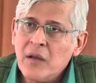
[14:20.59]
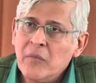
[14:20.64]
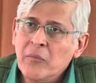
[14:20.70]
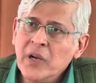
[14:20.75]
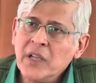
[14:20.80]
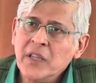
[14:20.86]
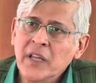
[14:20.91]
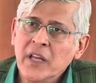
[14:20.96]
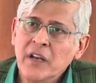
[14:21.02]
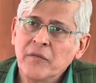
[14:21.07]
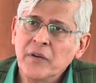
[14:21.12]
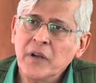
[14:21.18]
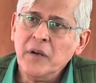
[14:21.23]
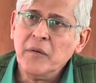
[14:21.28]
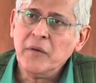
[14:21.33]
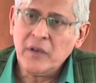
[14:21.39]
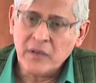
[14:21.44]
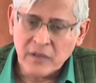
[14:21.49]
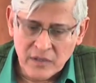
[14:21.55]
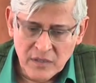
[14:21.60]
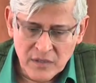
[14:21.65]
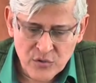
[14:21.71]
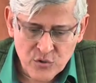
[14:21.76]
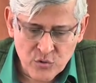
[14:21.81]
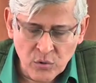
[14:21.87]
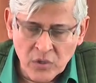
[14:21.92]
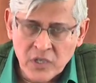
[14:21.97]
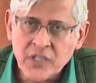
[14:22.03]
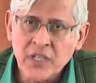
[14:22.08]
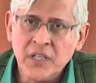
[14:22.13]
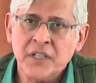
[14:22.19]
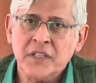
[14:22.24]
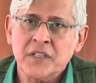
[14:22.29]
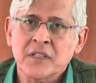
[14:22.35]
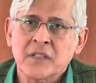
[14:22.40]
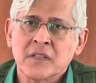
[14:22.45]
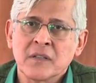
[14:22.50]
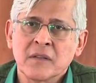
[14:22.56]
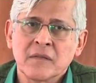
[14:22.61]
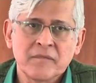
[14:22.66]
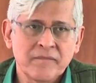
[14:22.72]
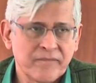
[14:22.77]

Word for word: but there were soldiers